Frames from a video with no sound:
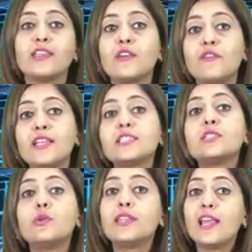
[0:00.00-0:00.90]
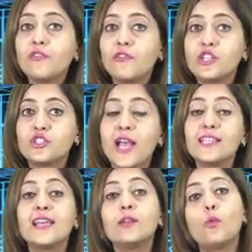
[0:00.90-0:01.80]
Given its retail
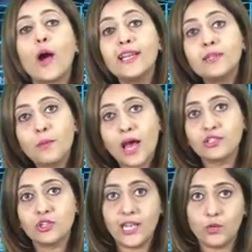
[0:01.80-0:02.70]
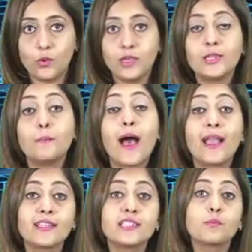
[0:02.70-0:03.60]
franchise and wide branch network, the
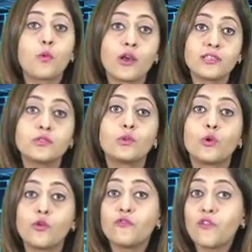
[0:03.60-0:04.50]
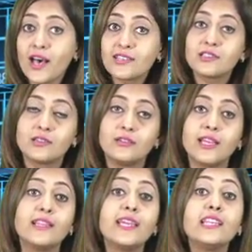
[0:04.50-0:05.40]
bank is poised to grow faster
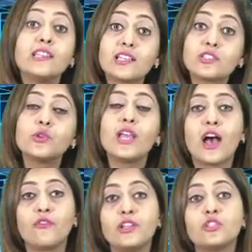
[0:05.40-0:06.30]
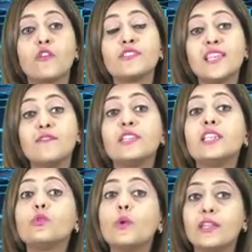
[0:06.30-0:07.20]
than the industry average of
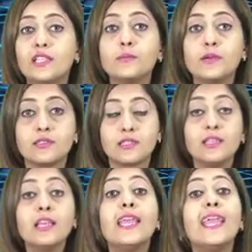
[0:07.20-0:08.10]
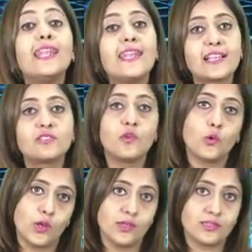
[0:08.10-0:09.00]
17 to 18% in next
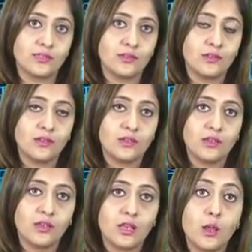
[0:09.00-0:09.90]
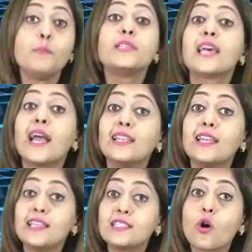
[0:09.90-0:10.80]
few years. Besides,
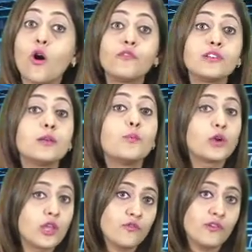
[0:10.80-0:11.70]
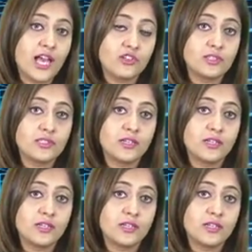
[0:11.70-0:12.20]
it offers a bouquet of financial